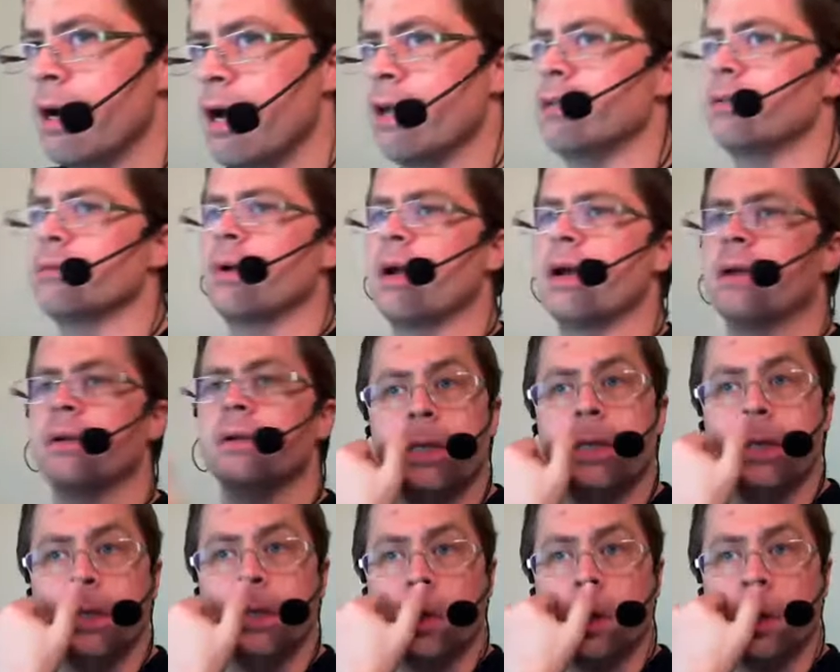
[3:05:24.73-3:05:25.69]
rides around
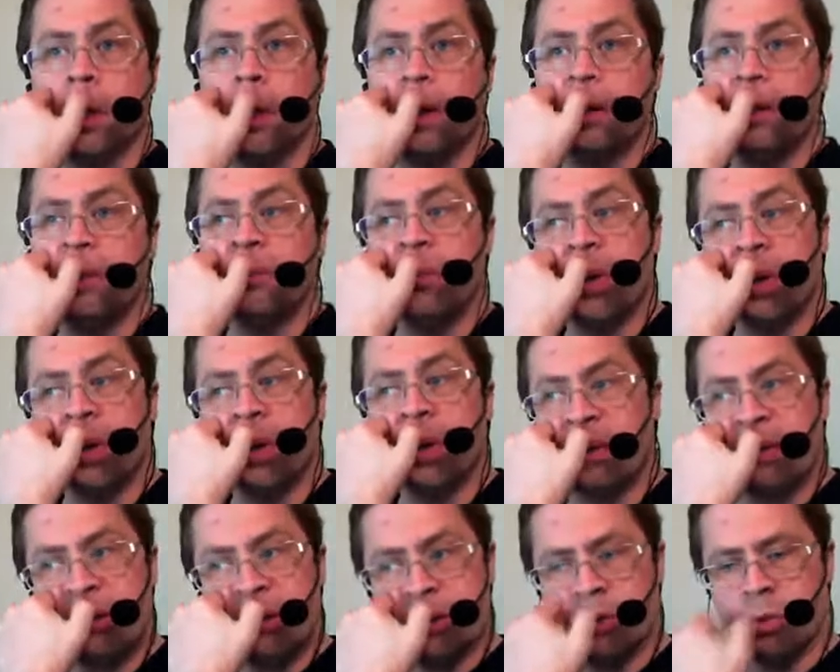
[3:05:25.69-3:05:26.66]
here,
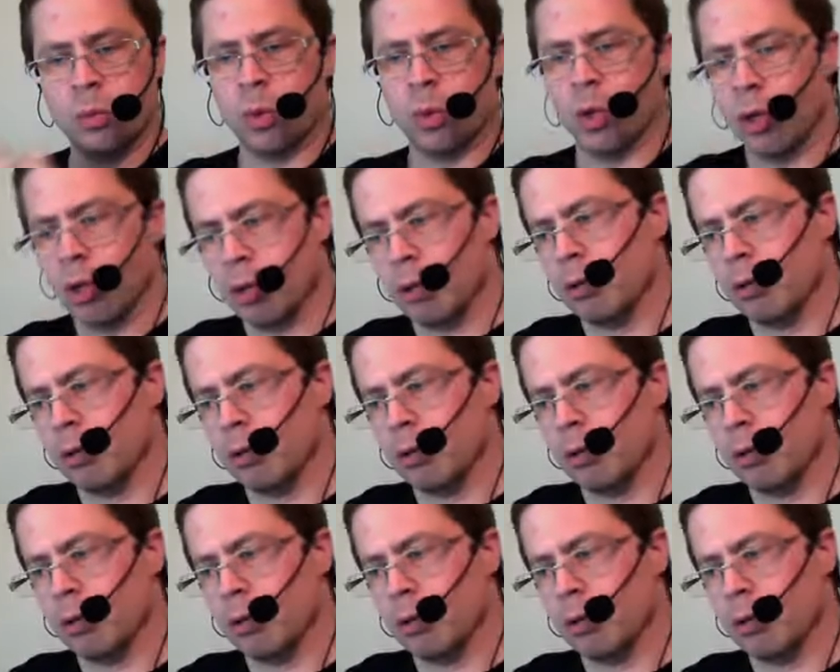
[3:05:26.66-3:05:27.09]
but you